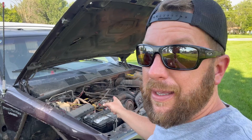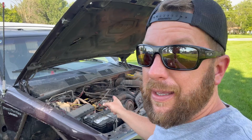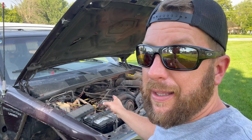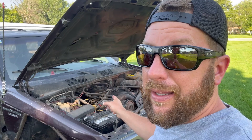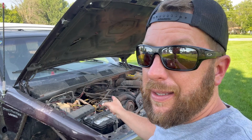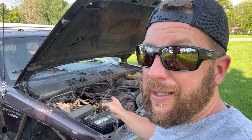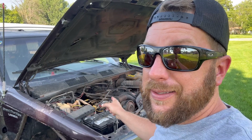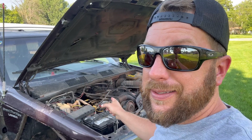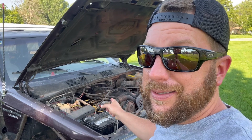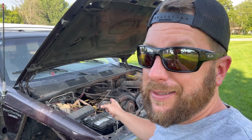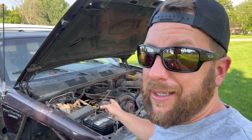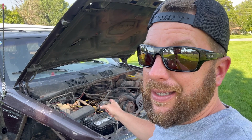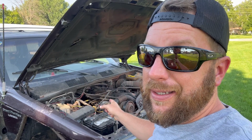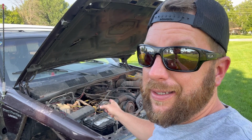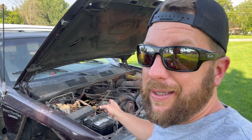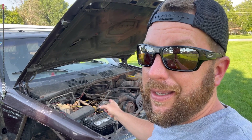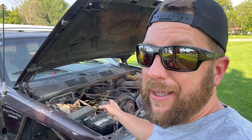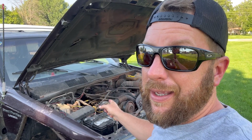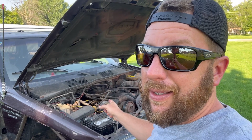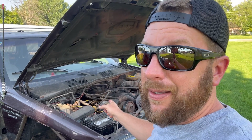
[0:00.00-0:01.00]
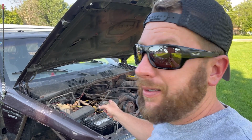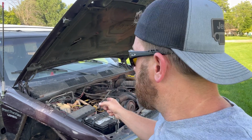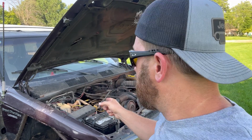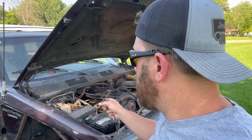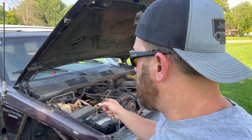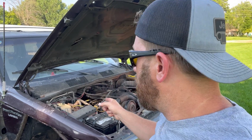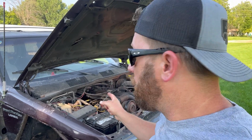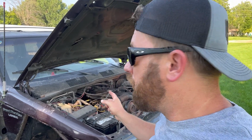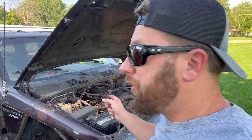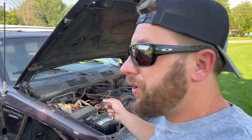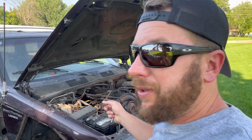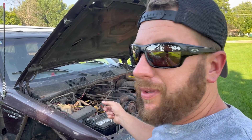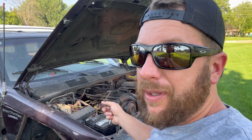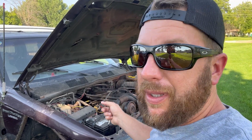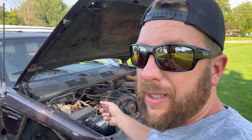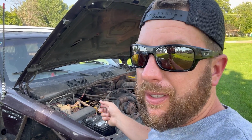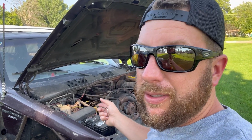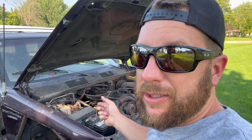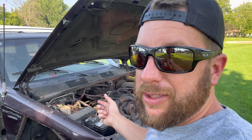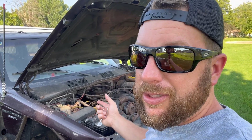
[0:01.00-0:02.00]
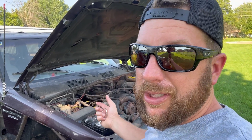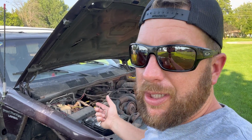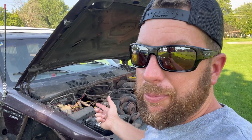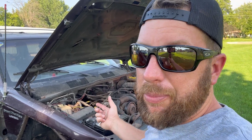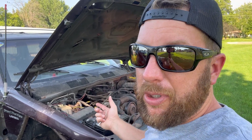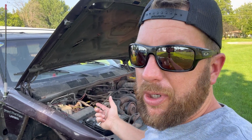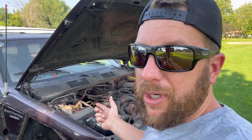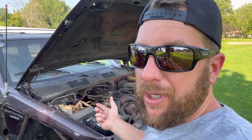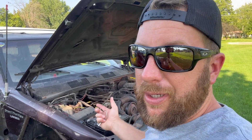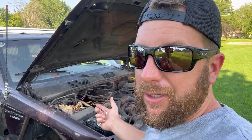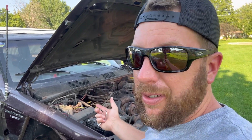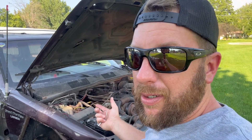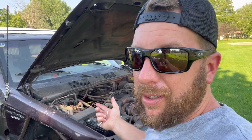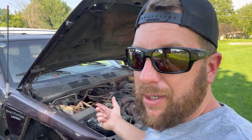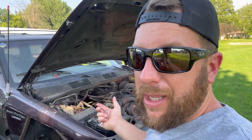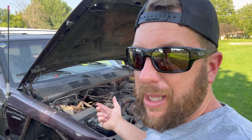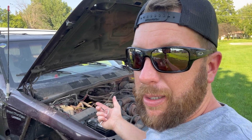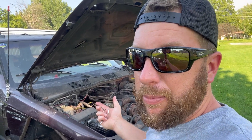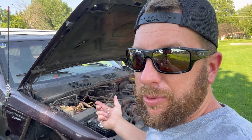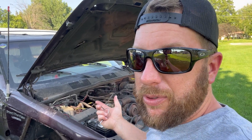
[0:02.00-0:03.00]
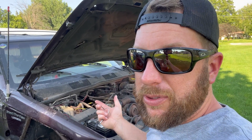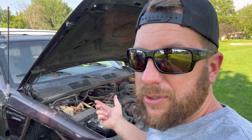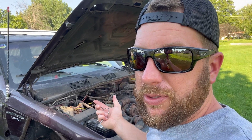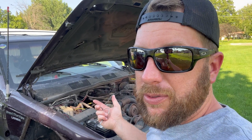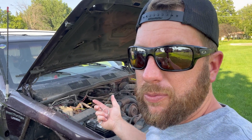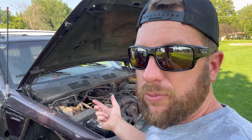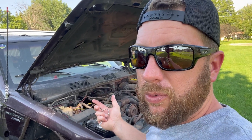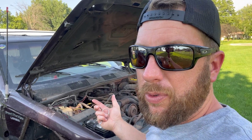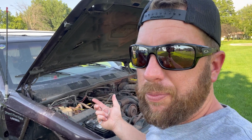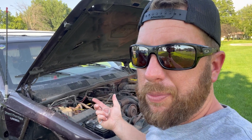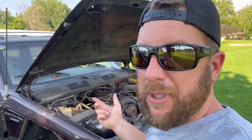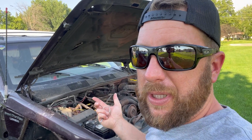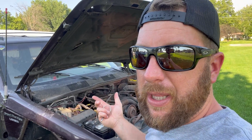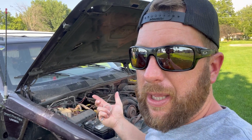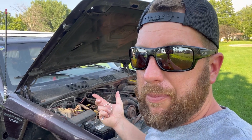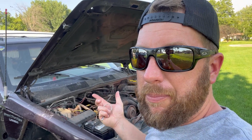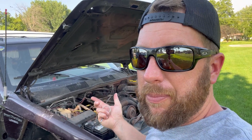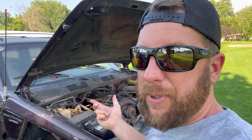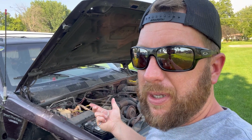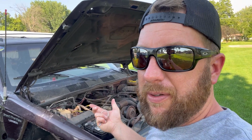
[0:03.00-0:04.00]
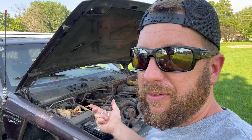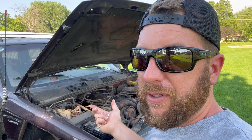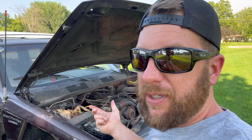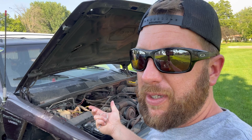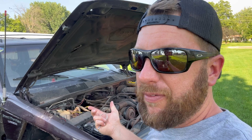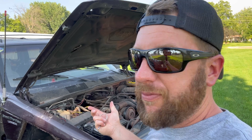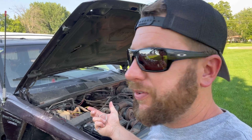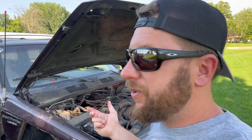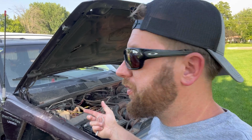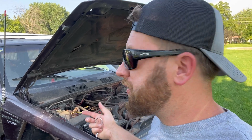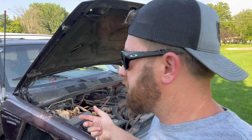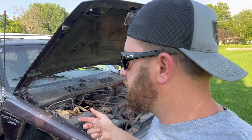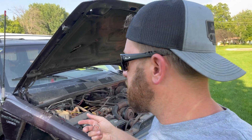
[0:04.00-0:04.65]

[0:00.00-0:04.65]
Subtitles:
and that's night and day. You wouldn't think just upgrading your cables would be that big of a difference,